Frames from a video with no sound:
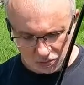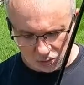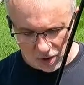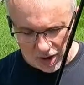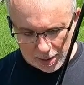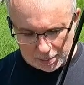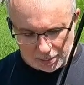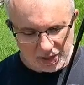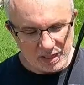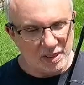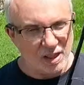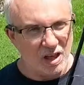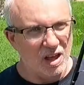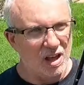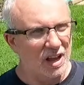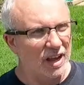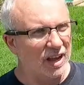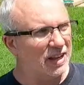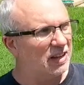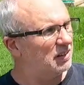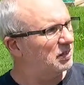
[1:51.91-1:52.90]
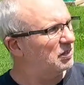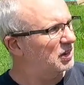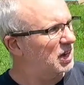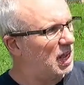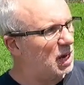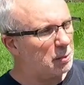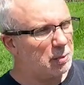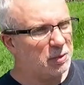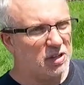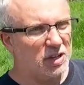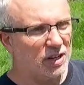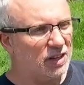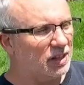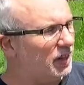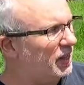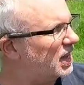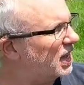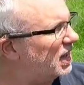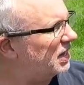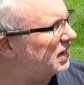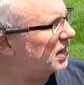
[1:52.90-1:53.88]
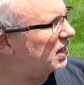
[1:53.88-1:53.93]
Crappy line, not a
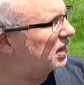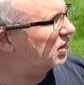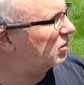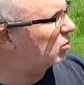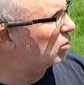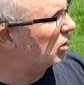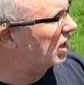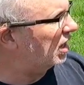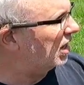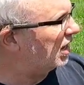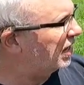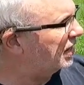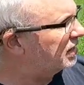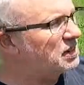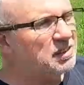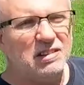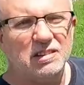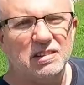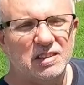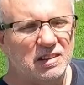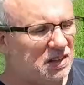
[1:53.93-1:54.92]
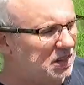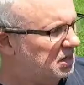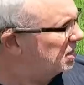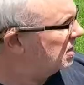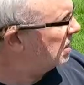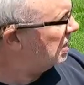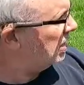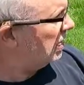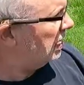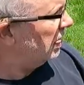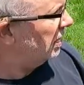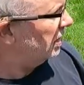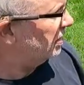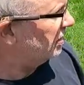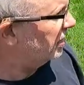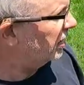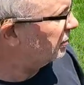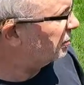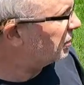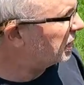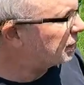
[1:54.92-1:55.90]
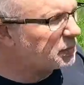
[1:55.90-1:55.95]
particularly high dollar rod, all
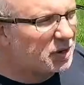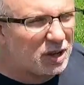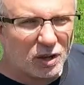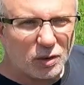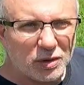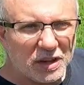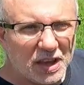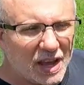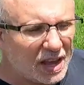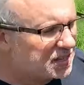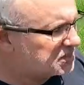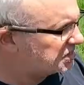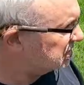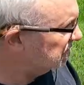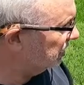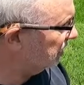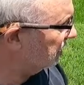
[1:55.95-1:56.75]
right? But I'm going to go cast